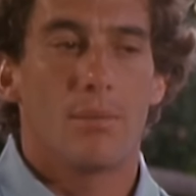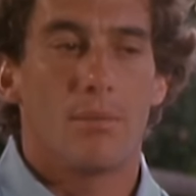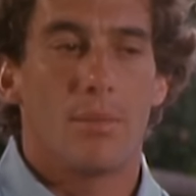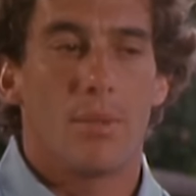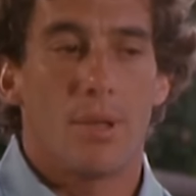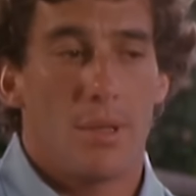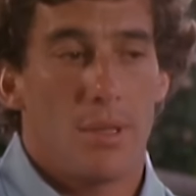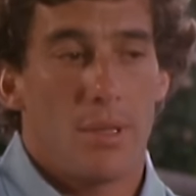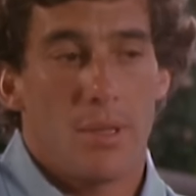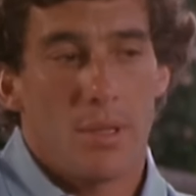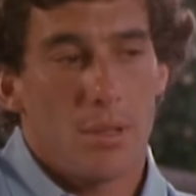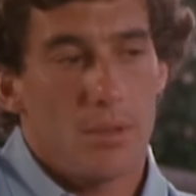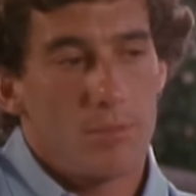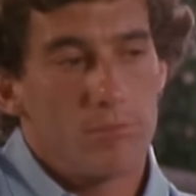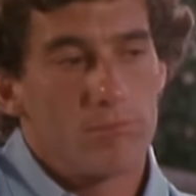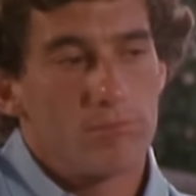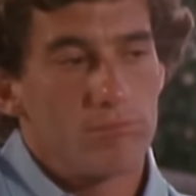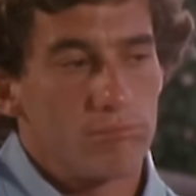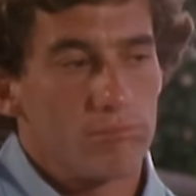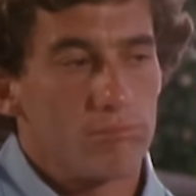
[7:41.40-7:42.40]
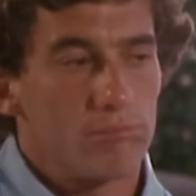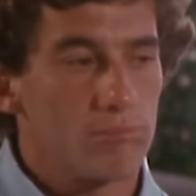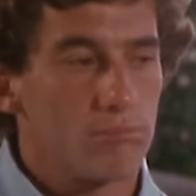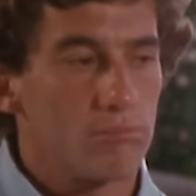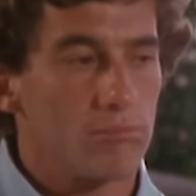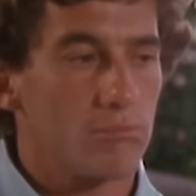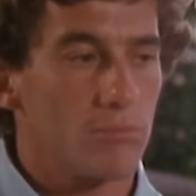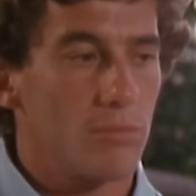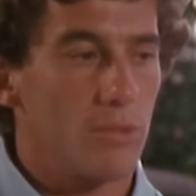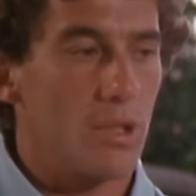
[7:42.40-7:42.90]
But I,
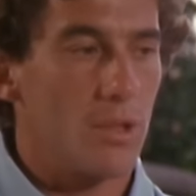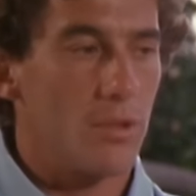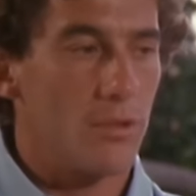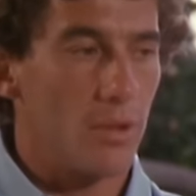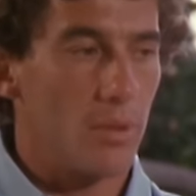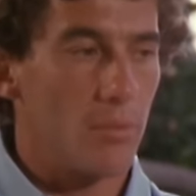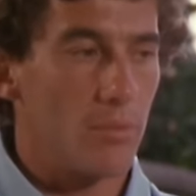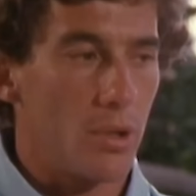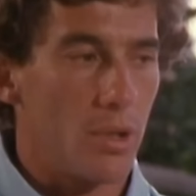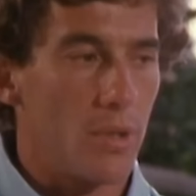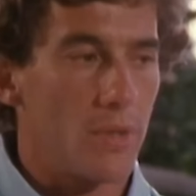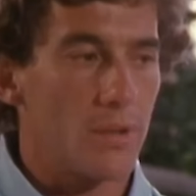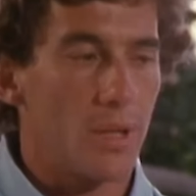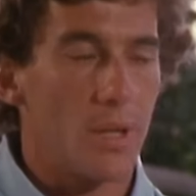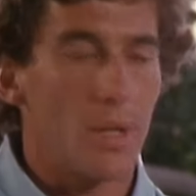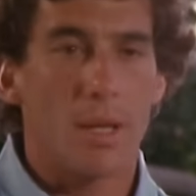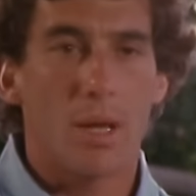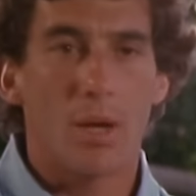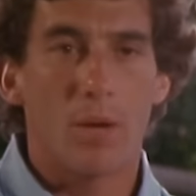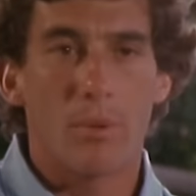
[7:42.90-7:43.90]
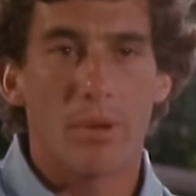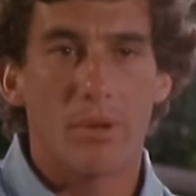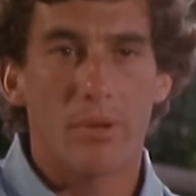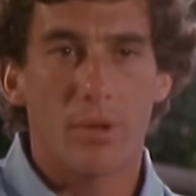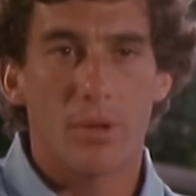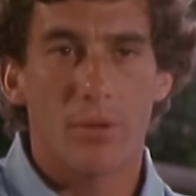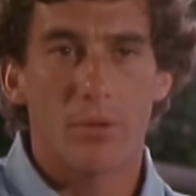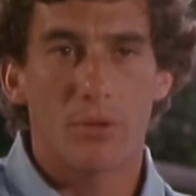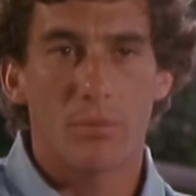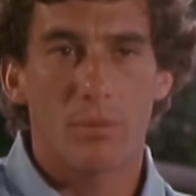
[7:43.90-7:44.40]
in some ways, I allow
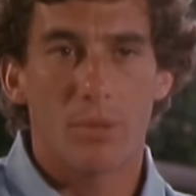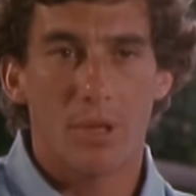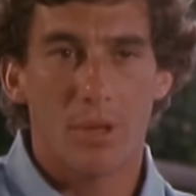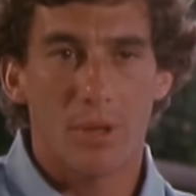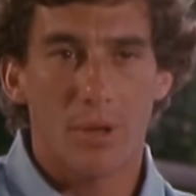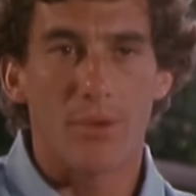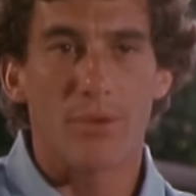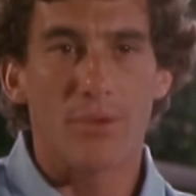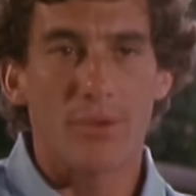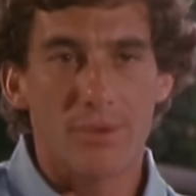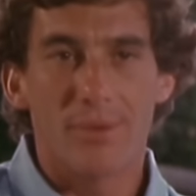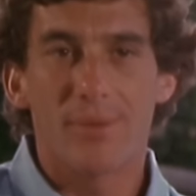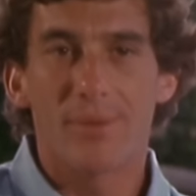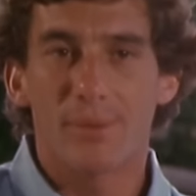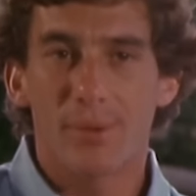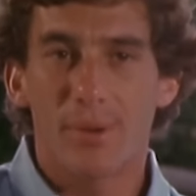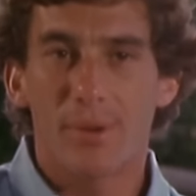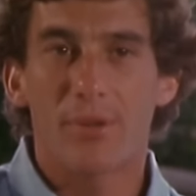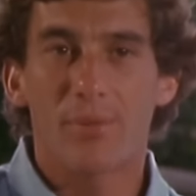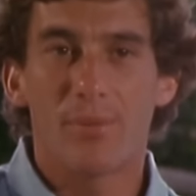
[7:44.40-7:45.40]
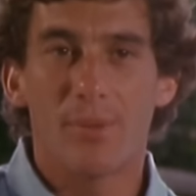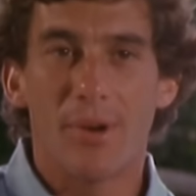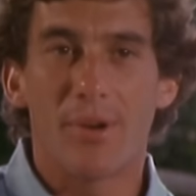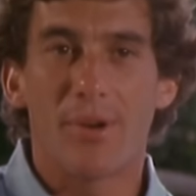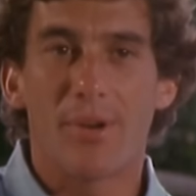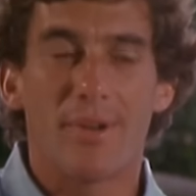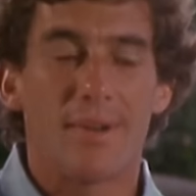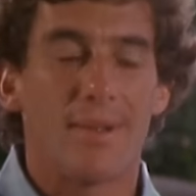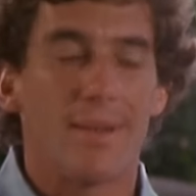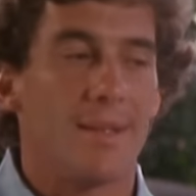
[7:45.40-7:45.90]
myself to be caught once more.